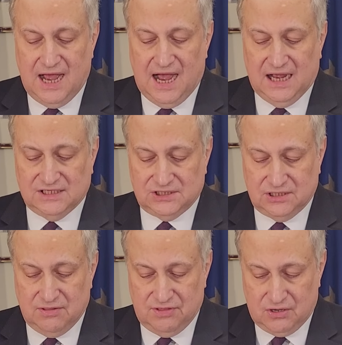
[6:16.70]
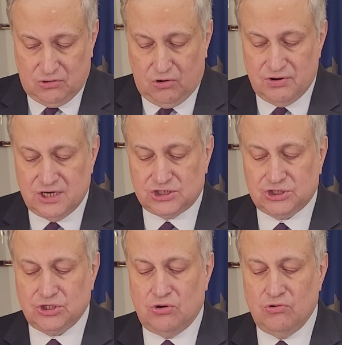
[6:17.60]
as the
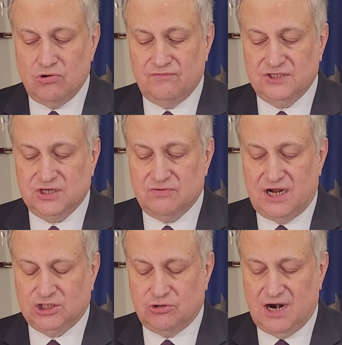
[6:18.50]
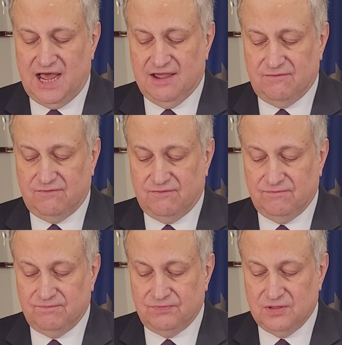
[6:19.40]
cornerstone of international life.
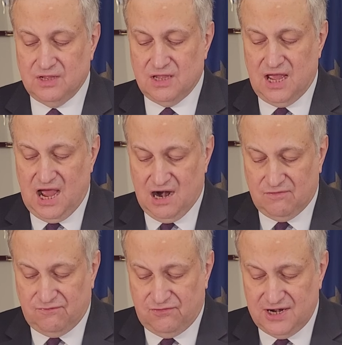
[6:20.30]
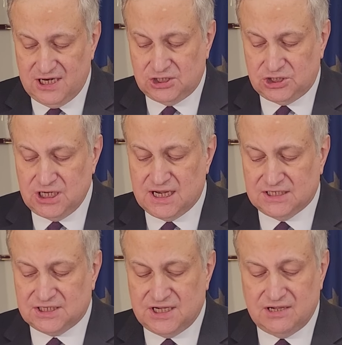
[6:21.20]
Unflinching
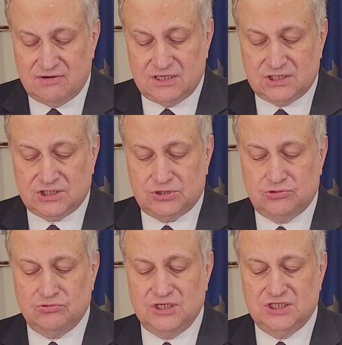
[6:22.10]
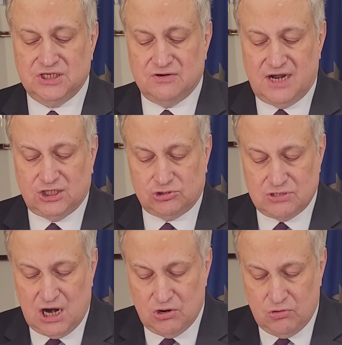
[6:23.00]
adherence to
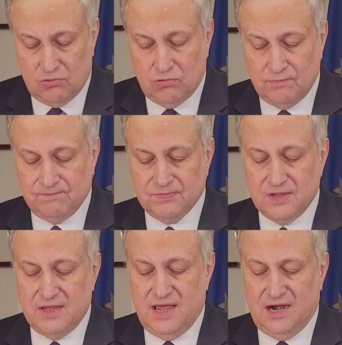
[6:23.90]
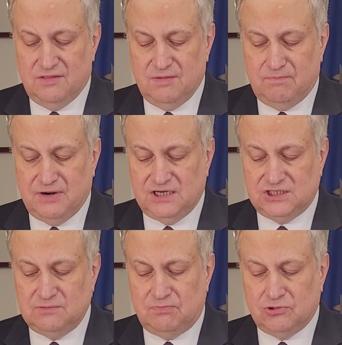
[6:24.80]
international law and the
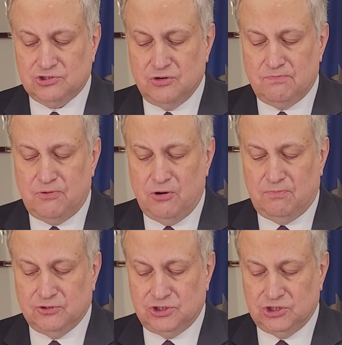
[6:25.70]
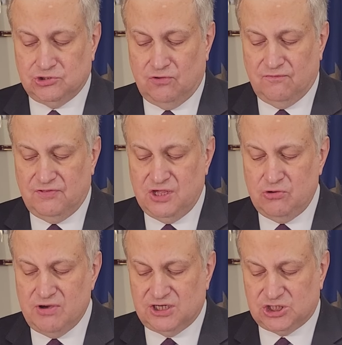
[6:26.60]
principles and purposes of the
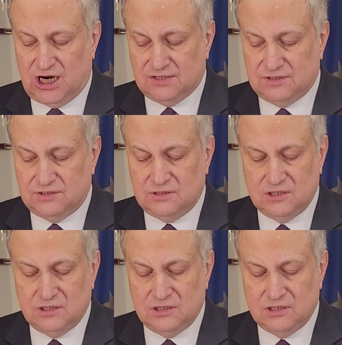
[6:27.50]
UN Charter